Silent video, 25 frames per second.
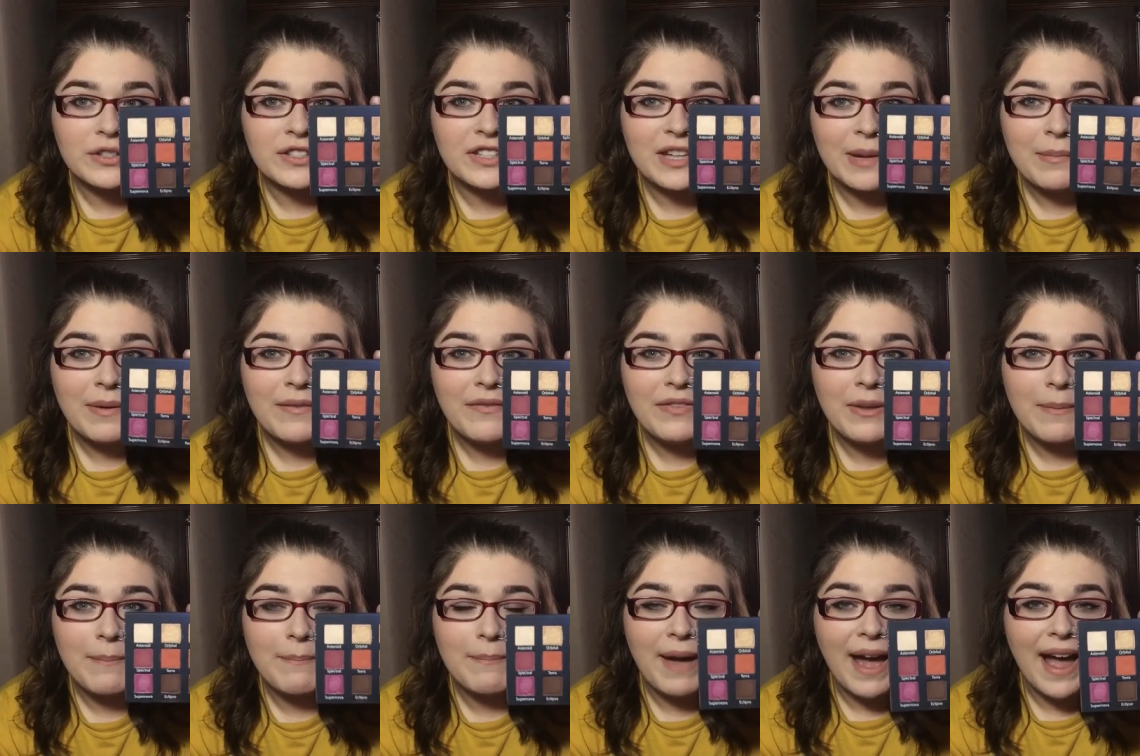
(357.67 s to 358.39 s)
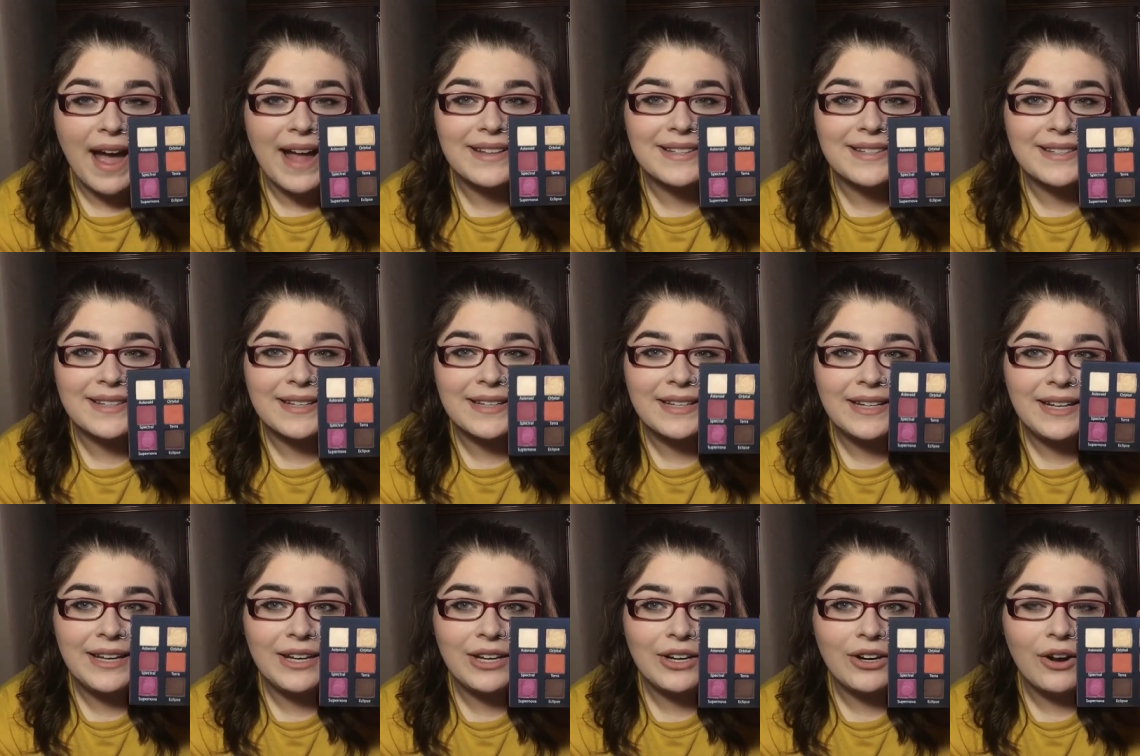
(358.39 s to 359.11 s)
some of the mattes in
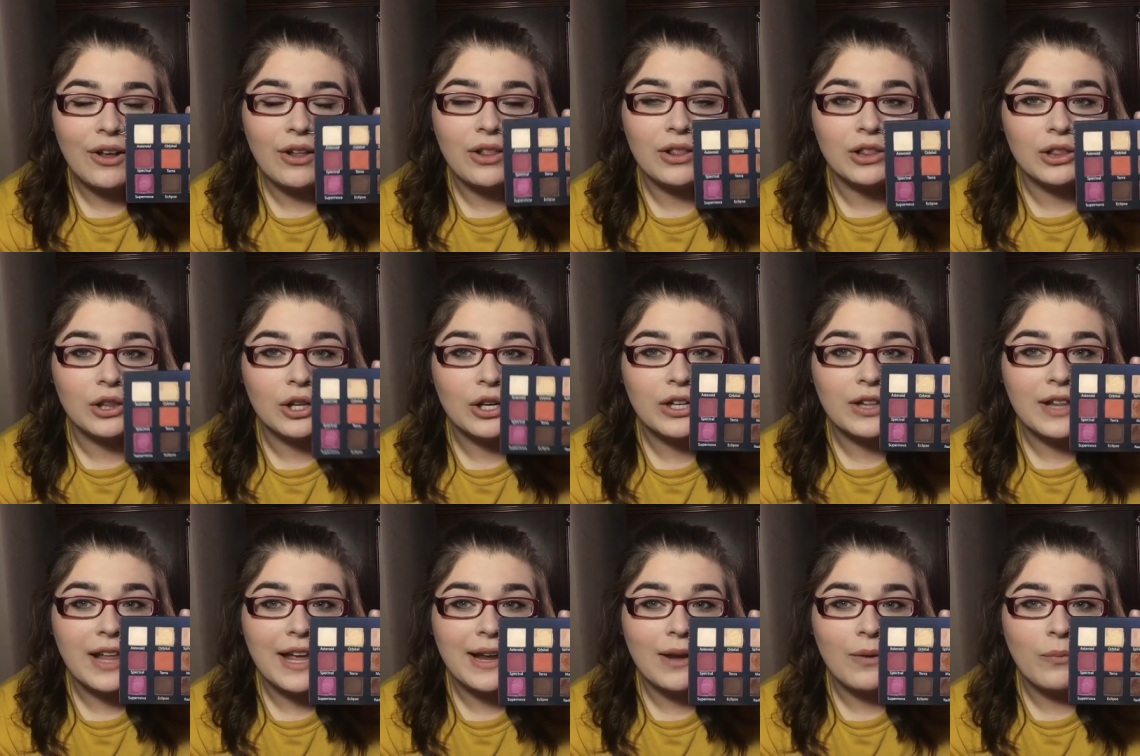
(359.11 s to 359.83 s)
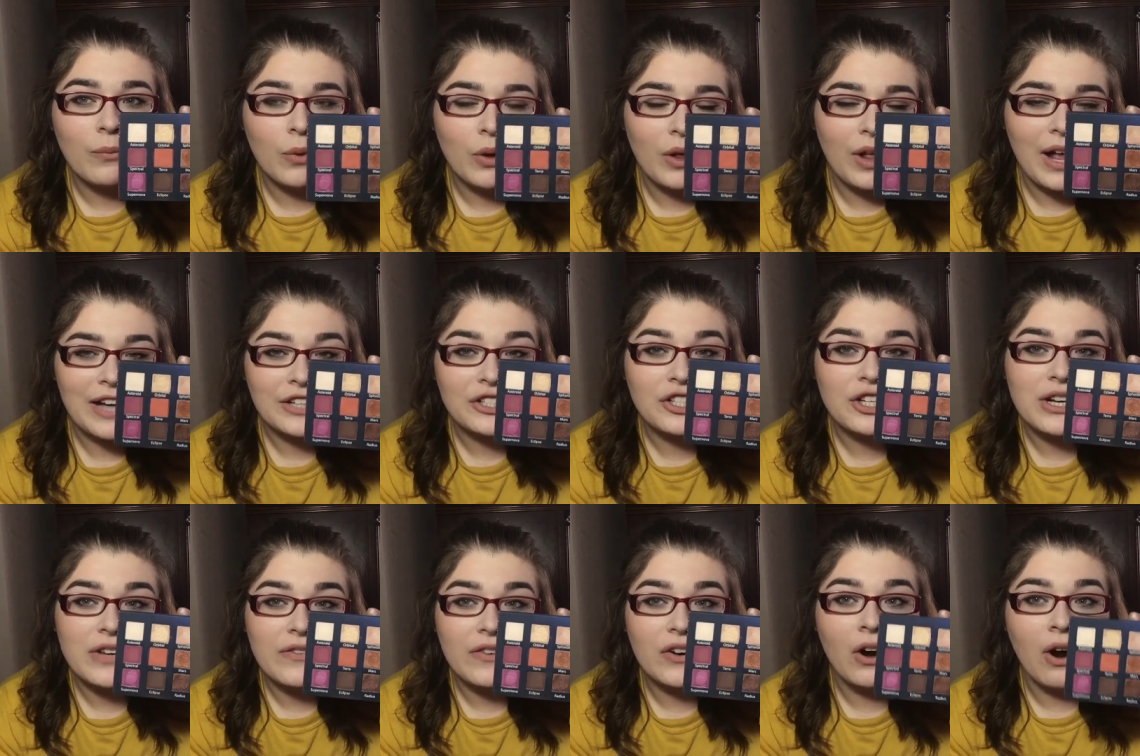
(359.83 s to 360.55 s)
here look like, well, I
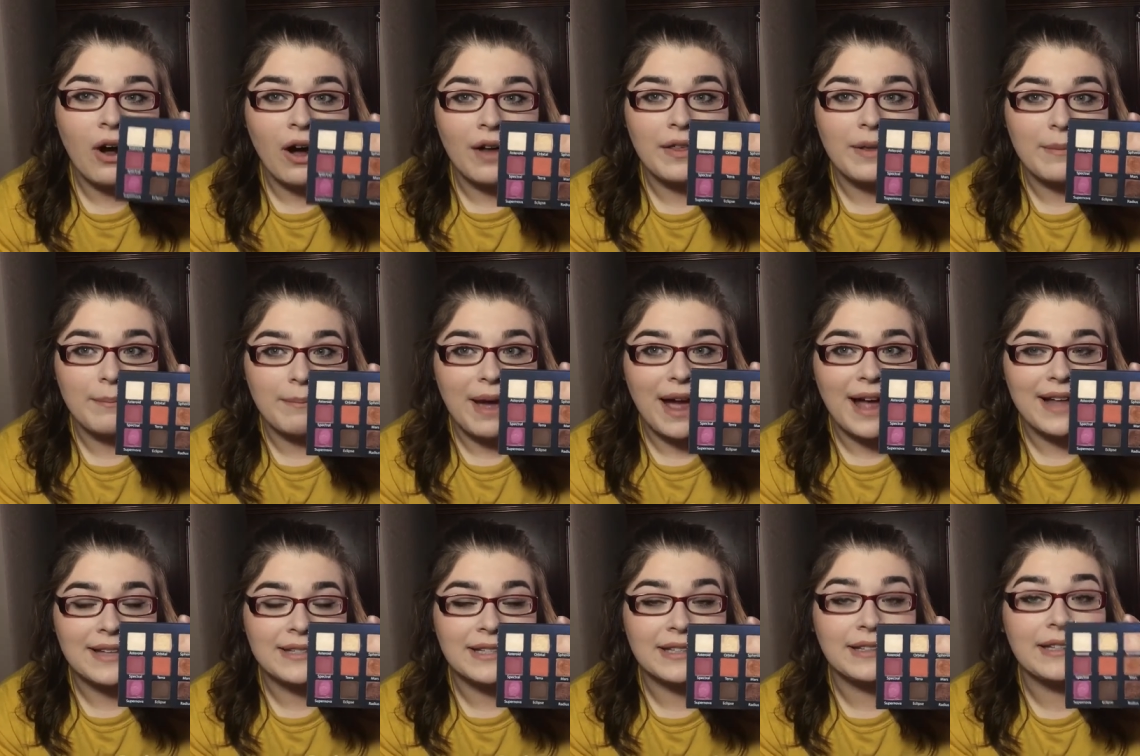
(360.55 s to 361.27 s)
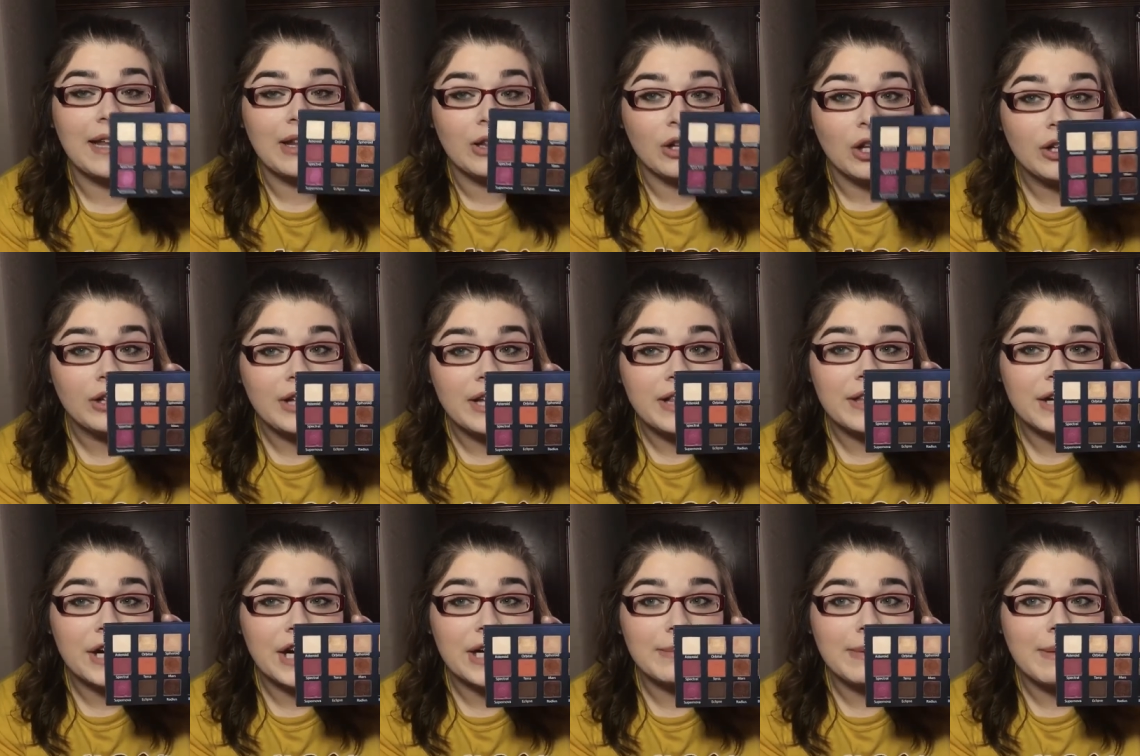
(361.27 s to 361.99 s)
shouldn't even call them mattes. Like they look like
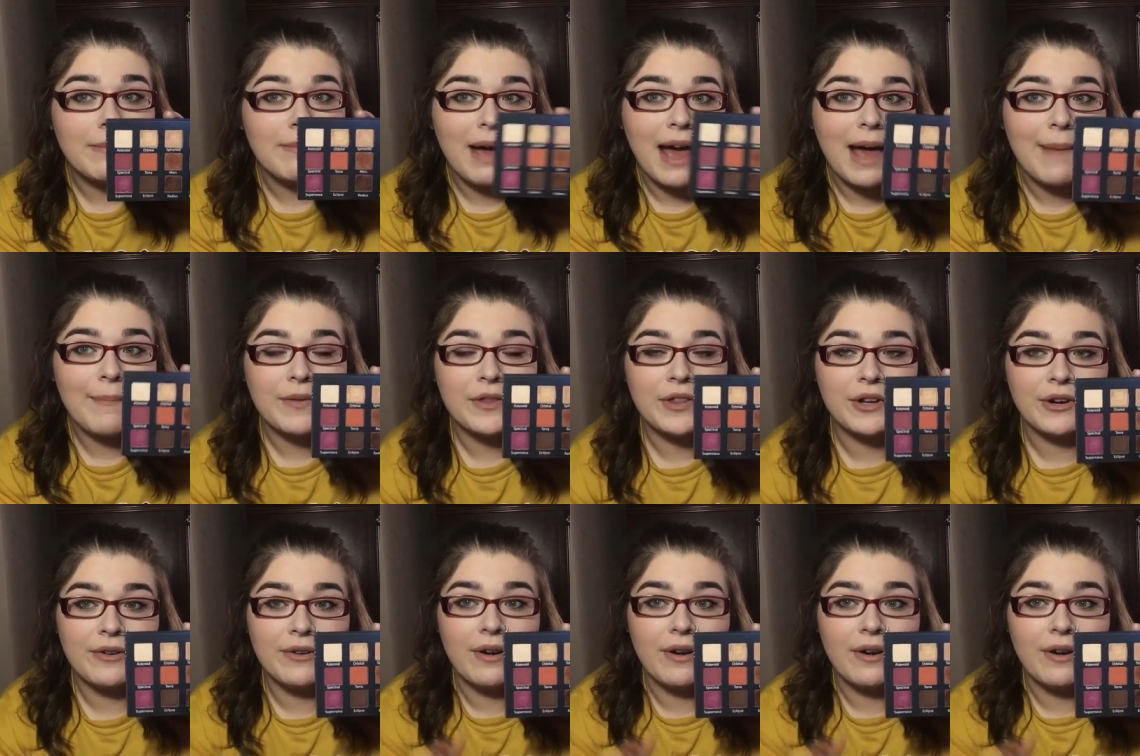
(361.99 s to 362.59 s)
they're gonna be matte, but they're